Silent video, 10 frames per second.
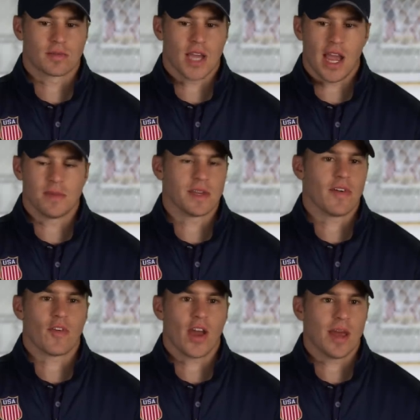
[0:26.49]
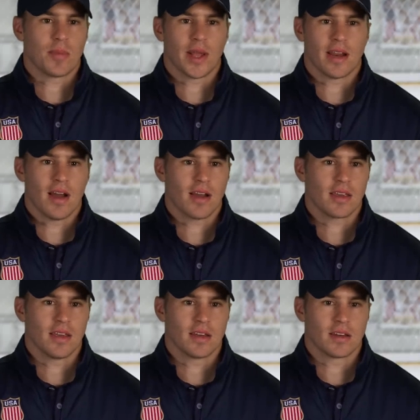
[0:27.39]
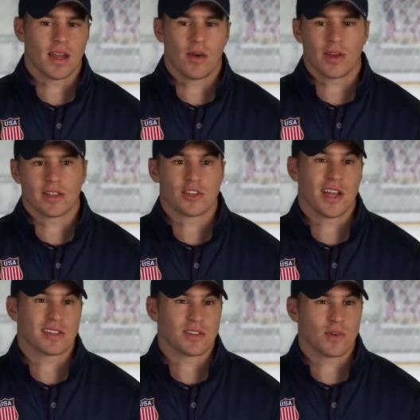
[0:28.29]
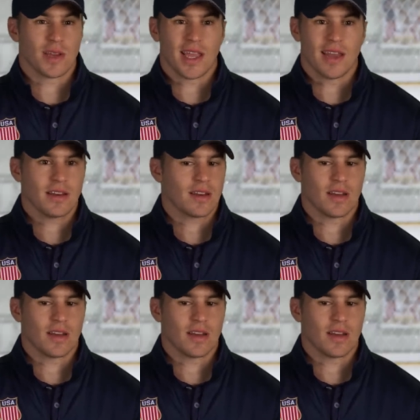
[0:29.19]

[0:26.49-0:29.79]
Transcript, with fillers: times I've ever had playing hockey, and now we get the chance to do it again.